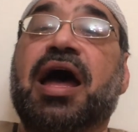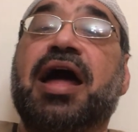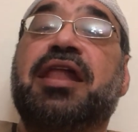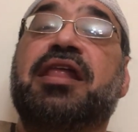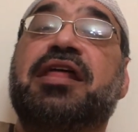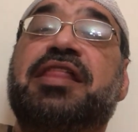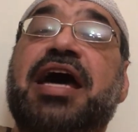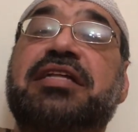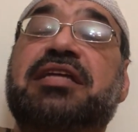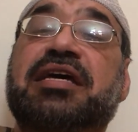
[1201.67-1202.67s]
and
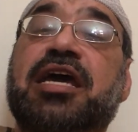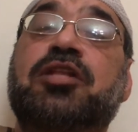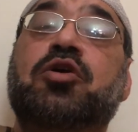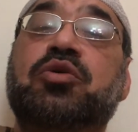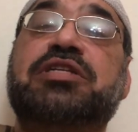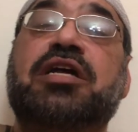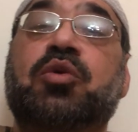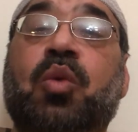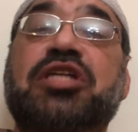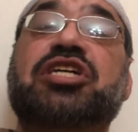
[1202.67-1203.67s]
that kid who said,
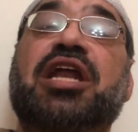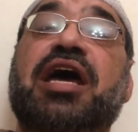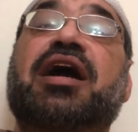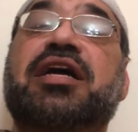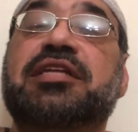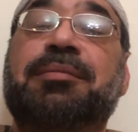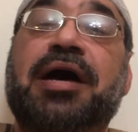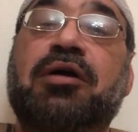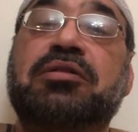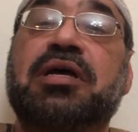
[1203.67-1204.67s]
what shall I write
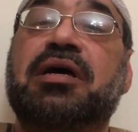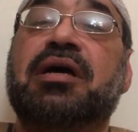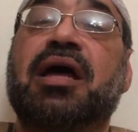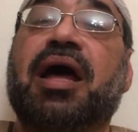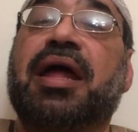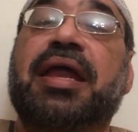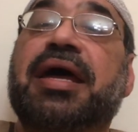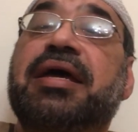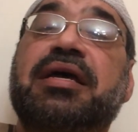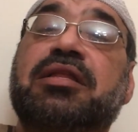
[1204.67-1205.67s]
about? And
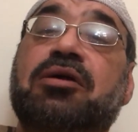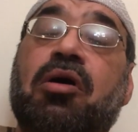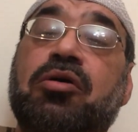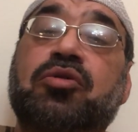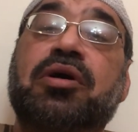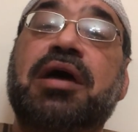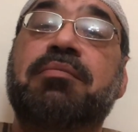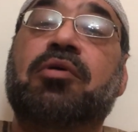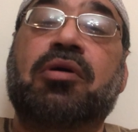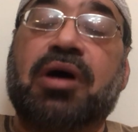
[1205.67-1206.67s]
I talk to
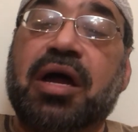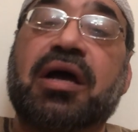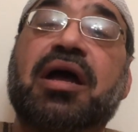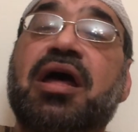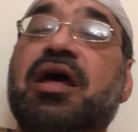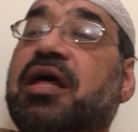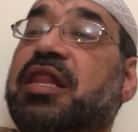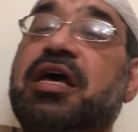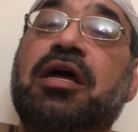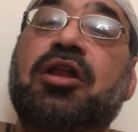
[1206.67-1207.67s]
him or her,
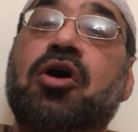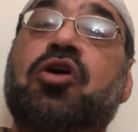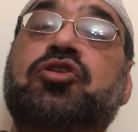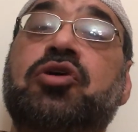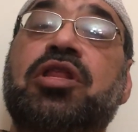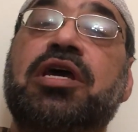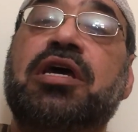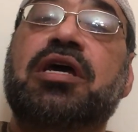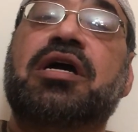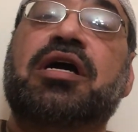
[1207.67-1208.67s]
look to
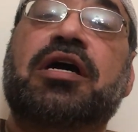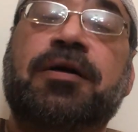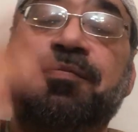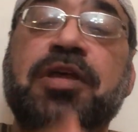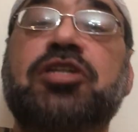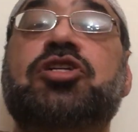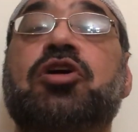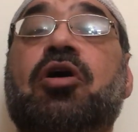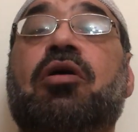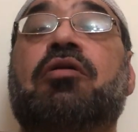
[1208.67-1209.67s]
the
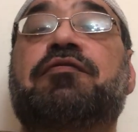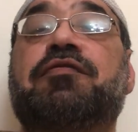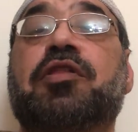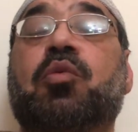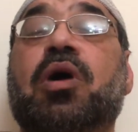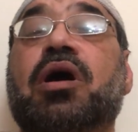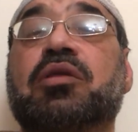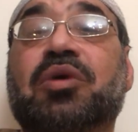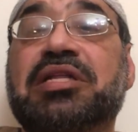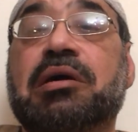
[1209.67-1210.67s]
issue of the world.
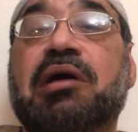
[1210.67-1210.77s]
What